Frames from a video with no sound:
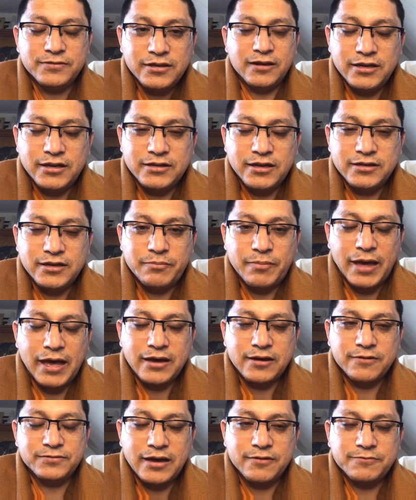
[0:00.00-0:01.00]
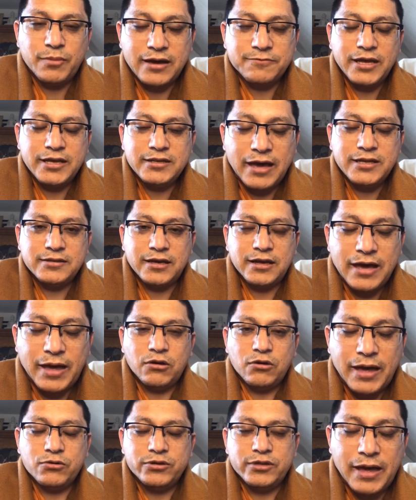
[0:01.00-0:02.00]
the back of mind that
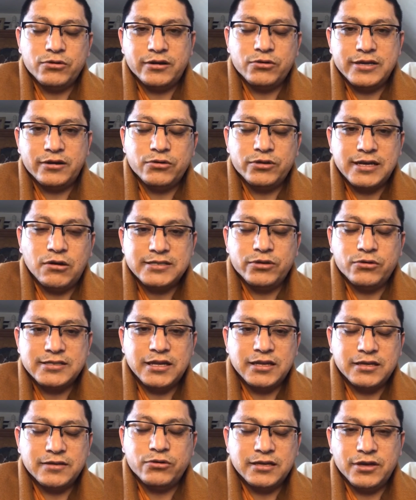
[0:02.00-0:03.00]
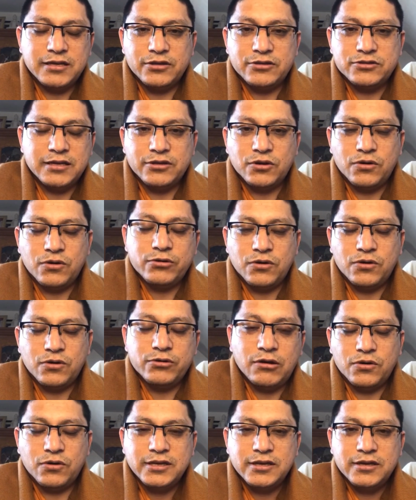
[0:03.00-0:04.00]
oh there is ajahn giving a
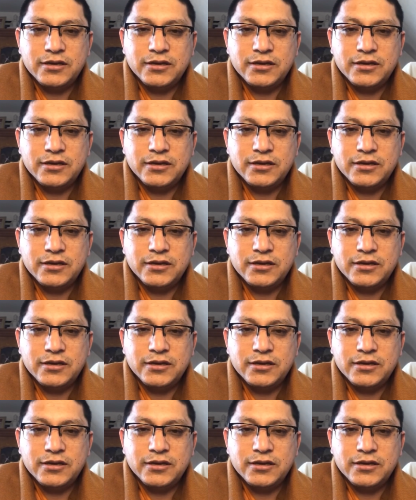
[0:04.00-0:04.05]
talks